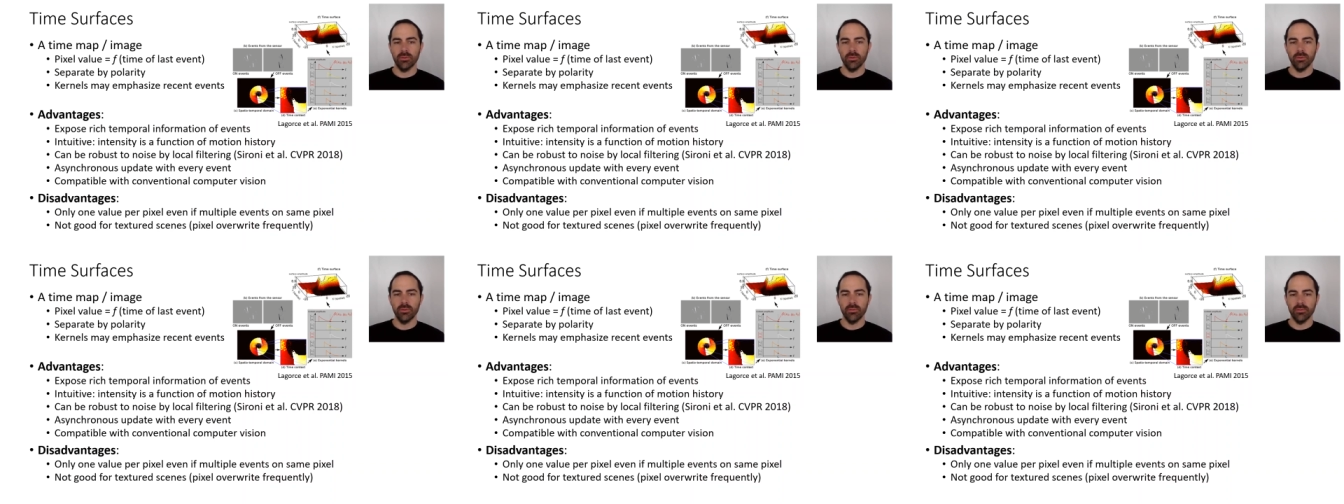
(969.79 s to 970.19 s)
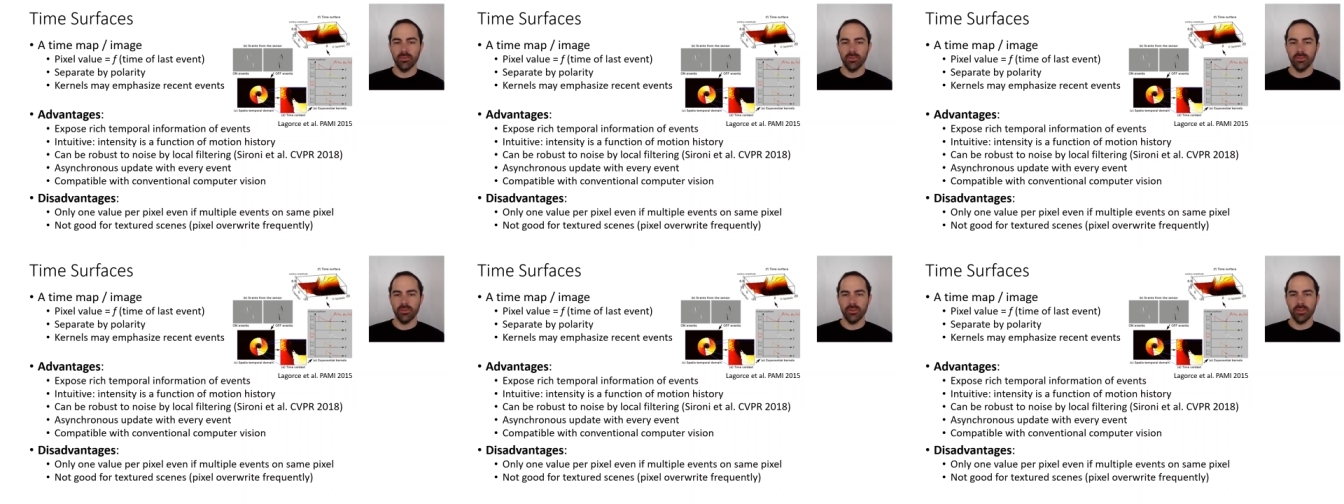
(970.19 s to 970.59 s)
good
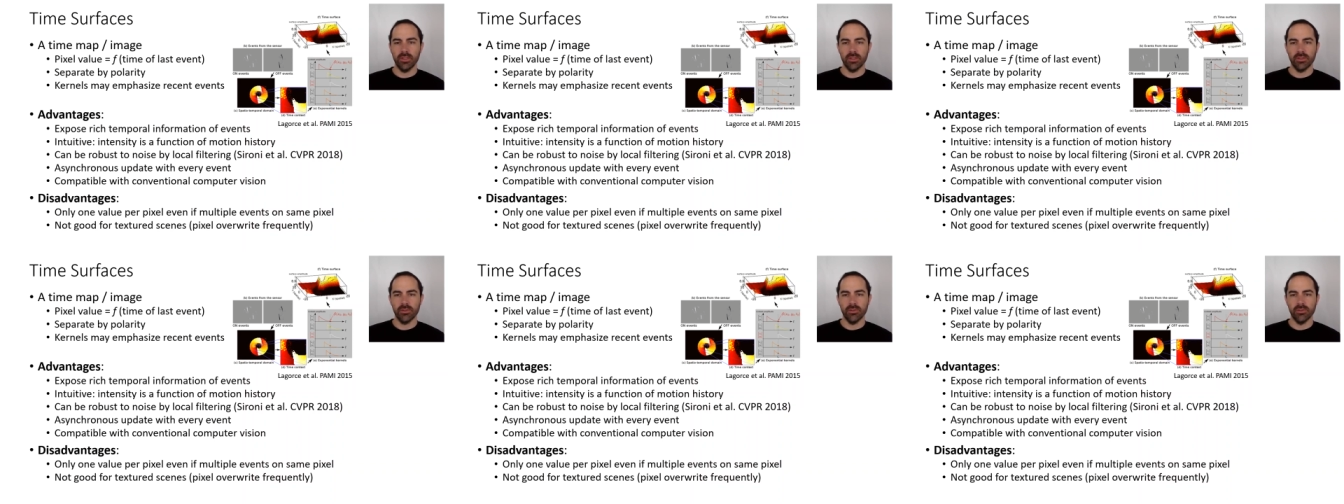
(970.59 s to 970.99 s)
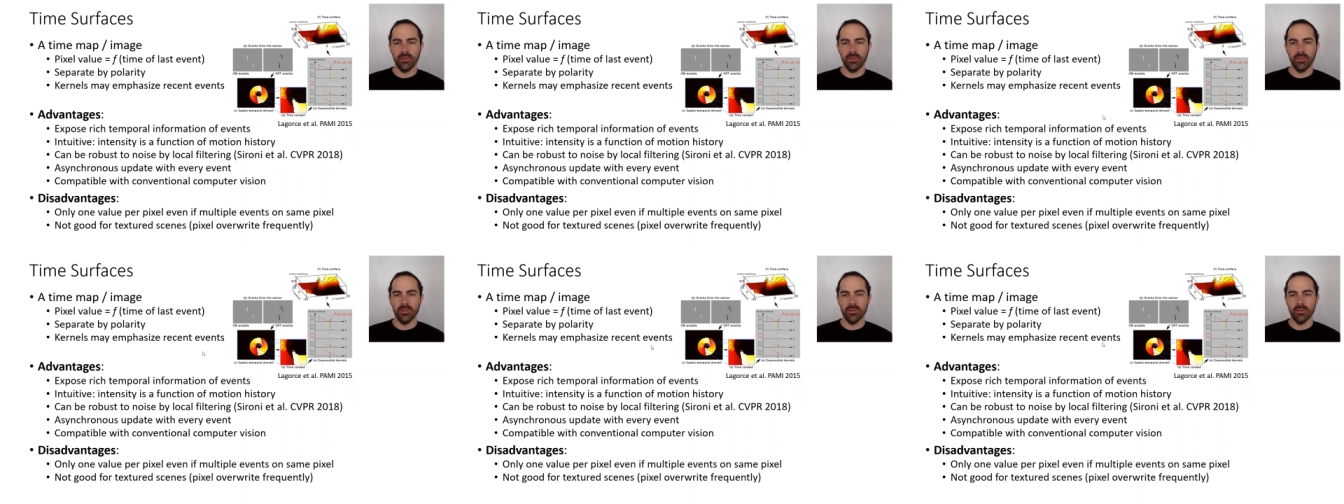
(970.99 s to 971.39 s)
for texture
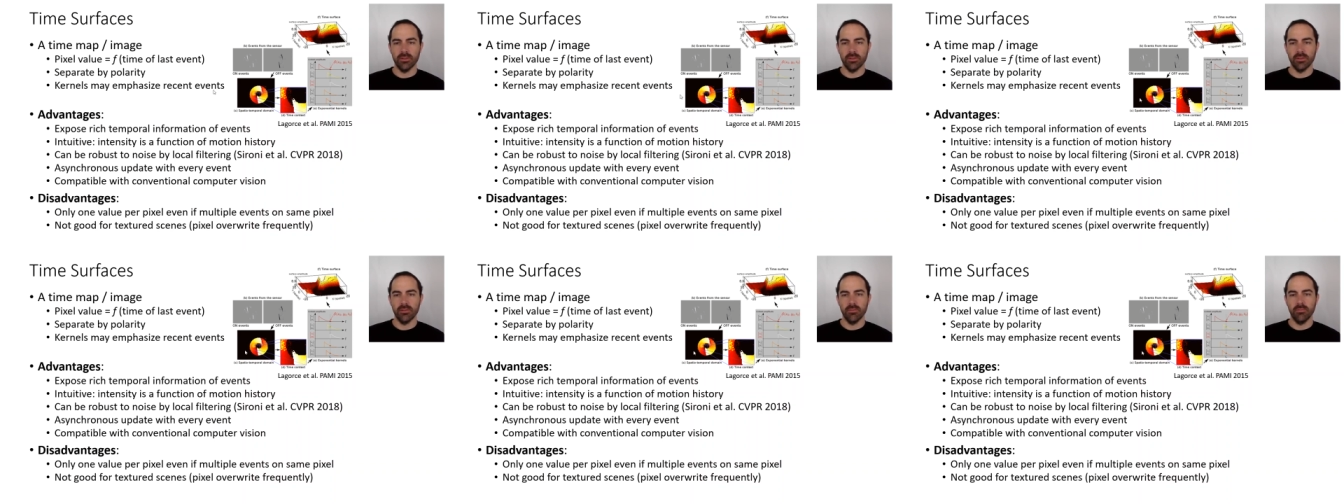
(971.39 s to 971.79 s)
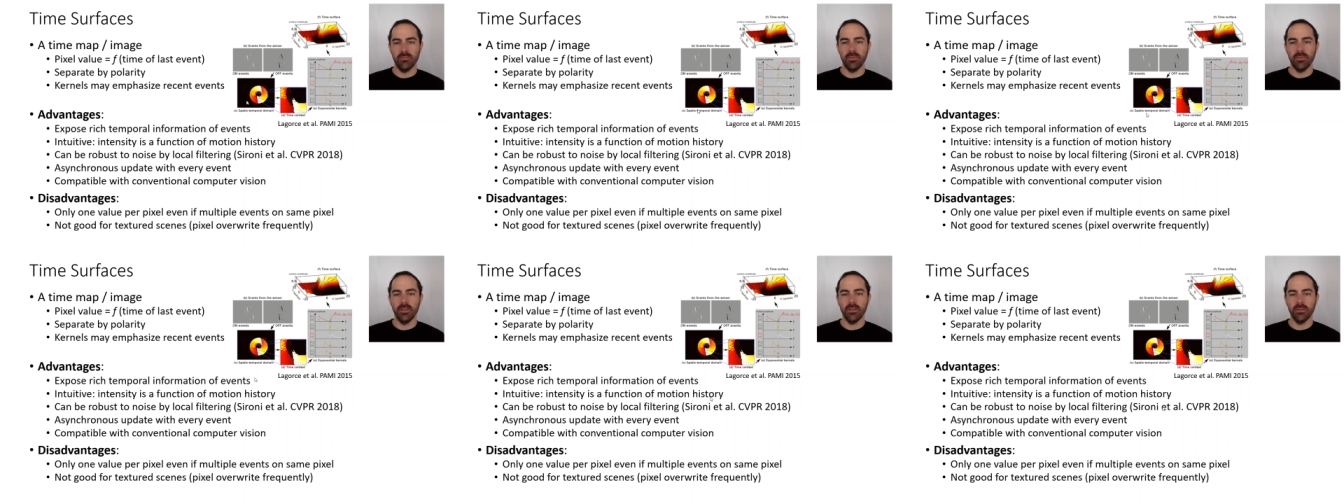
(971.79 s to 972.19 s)
scenes
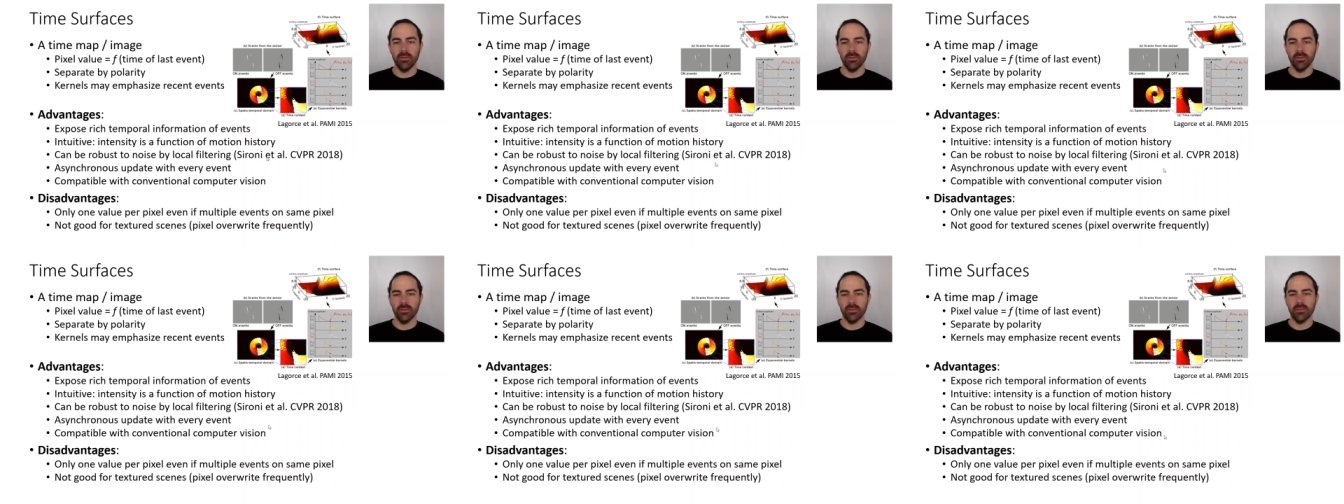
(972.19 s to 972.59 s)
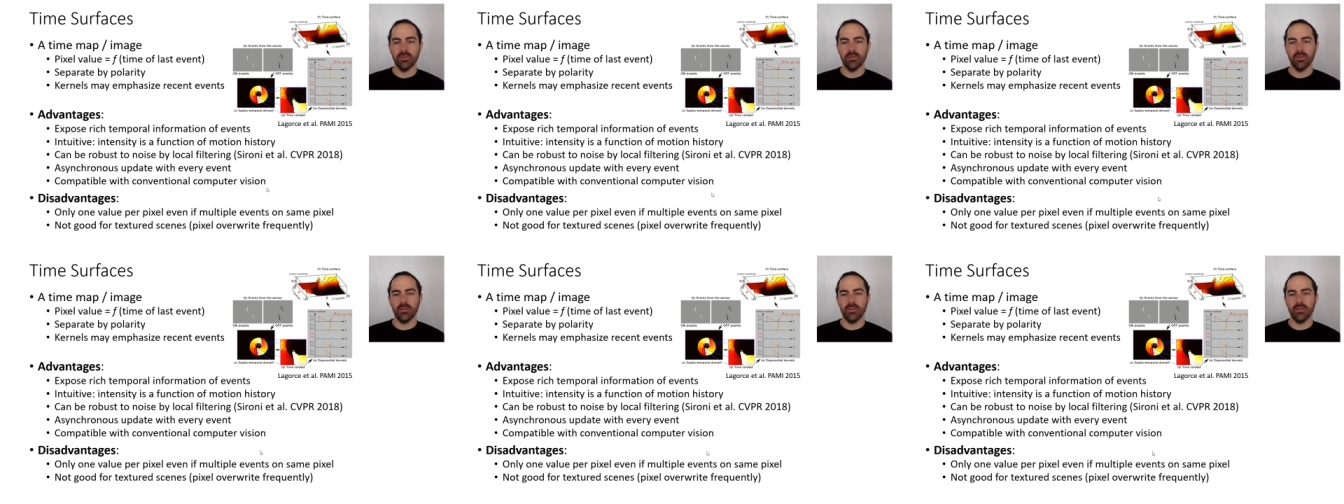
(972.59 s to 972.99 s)

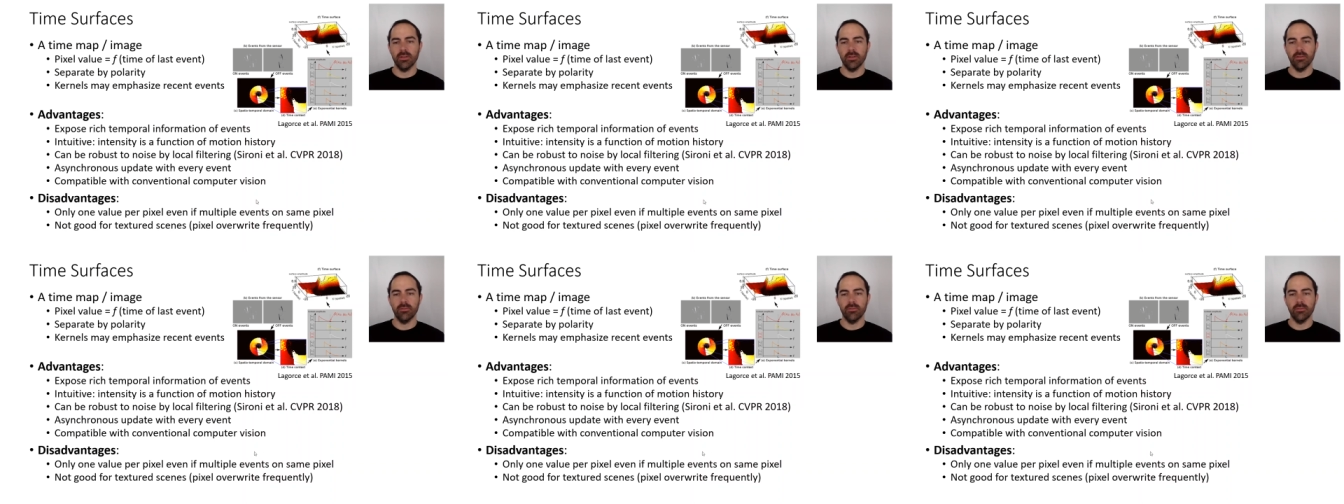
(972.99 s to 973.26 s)
because uh,